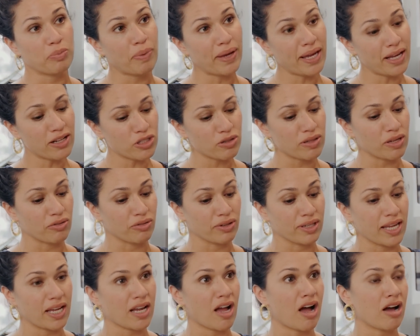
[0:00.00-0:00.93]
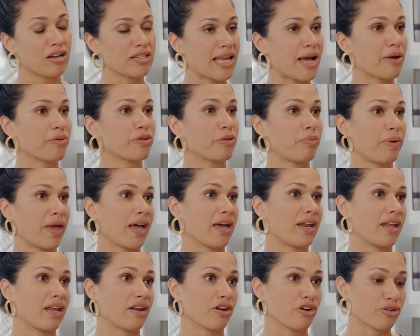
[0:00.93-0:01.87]
pan so they really get contact with the pan
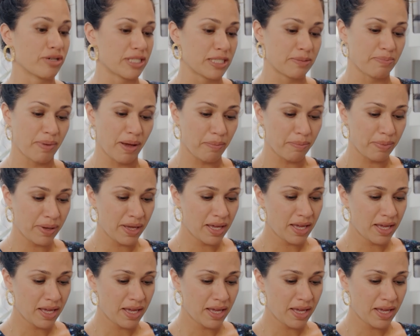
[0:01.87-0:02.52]
and crisp up.